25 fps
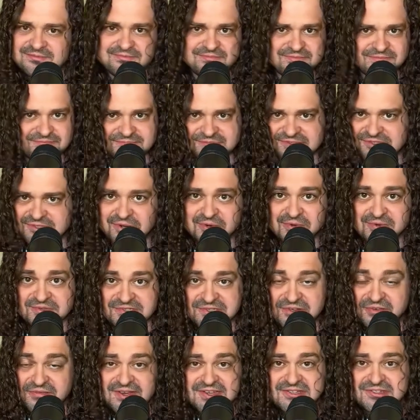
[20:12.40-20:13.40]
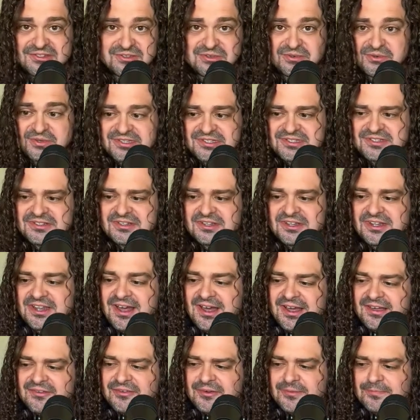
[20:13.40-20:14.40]
so Sylvester was still
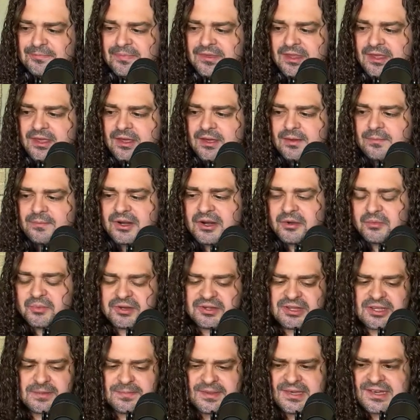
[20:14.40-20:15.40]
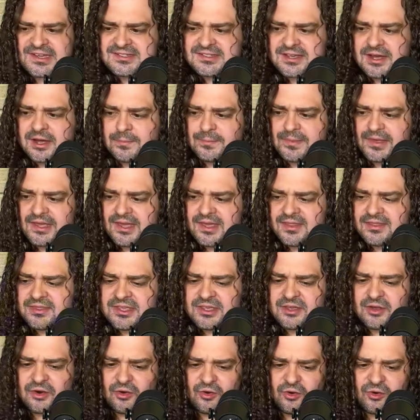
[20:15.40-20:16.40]
alive, but it really picked up in
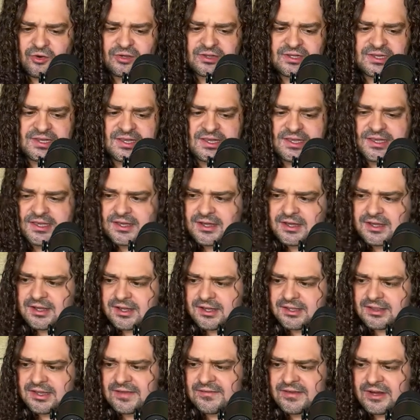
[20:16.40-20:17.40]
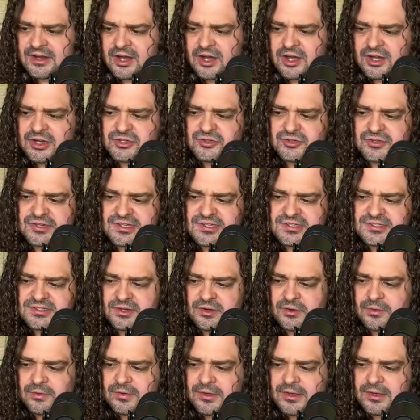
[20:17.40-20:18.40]
the early 1100s,
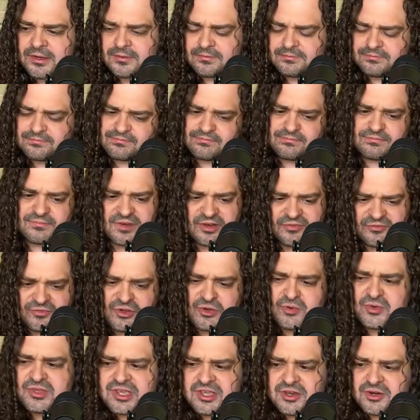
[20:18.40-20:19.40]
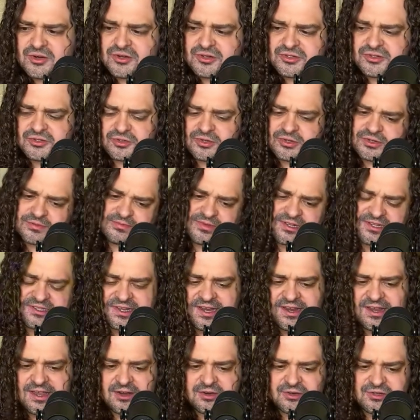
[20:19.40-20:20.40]
so a few years or a
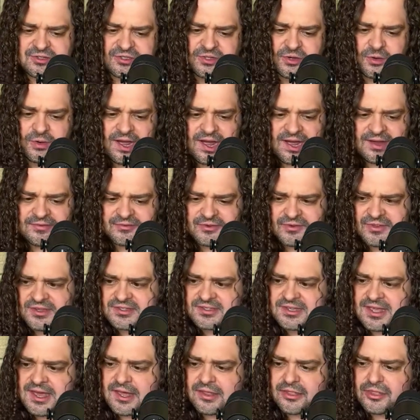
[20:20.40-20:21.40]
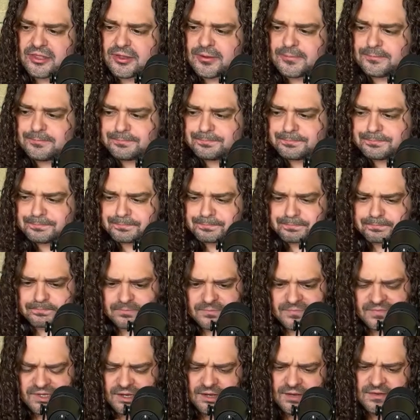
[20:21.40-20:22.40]
decade or so after the death
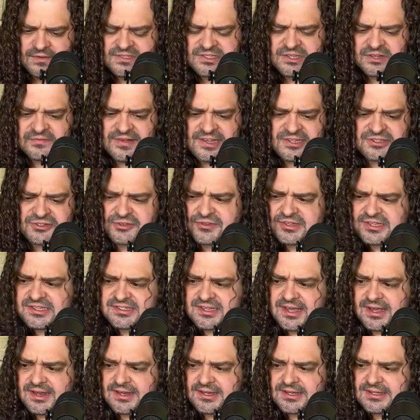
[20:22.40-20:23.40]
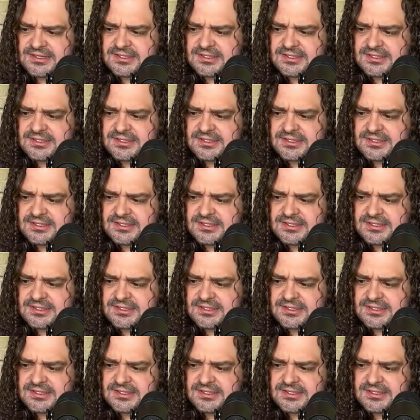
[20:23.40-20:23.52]
of Sylvester II.